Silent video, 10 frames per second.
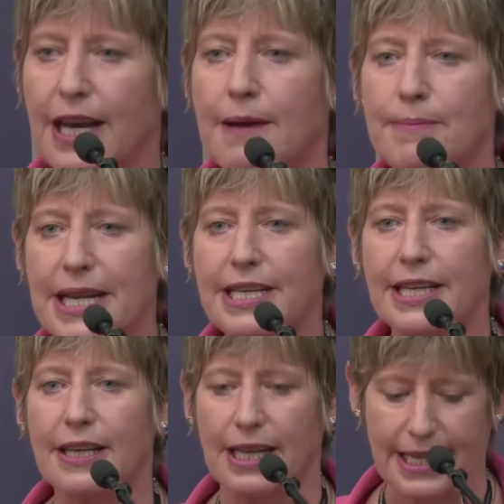
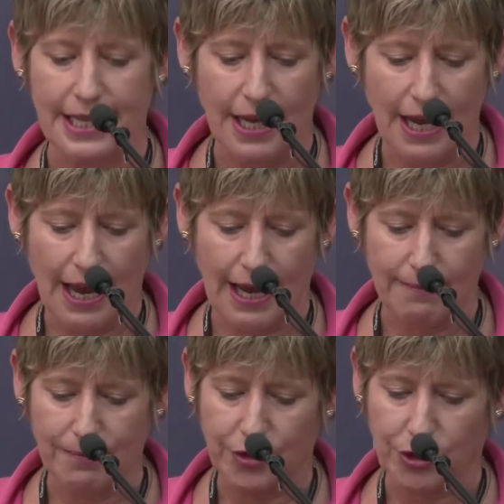immediately
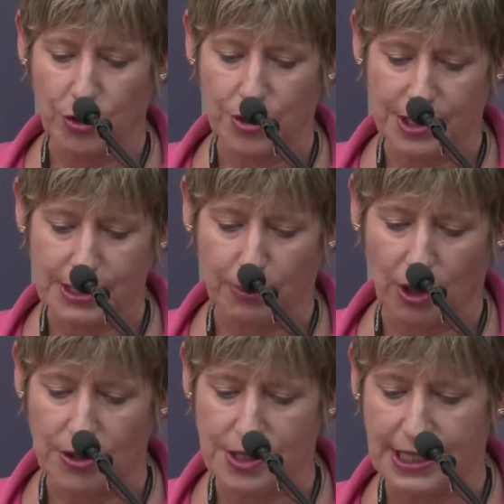through this
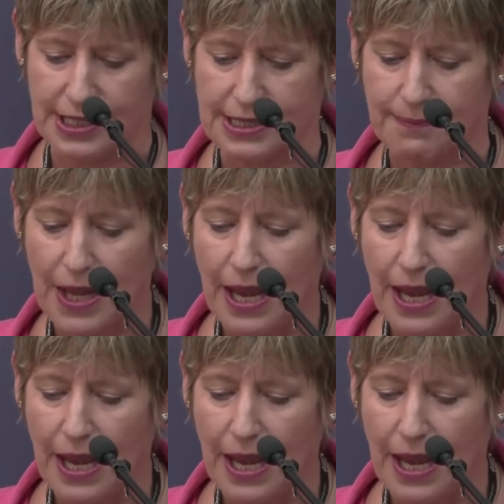process.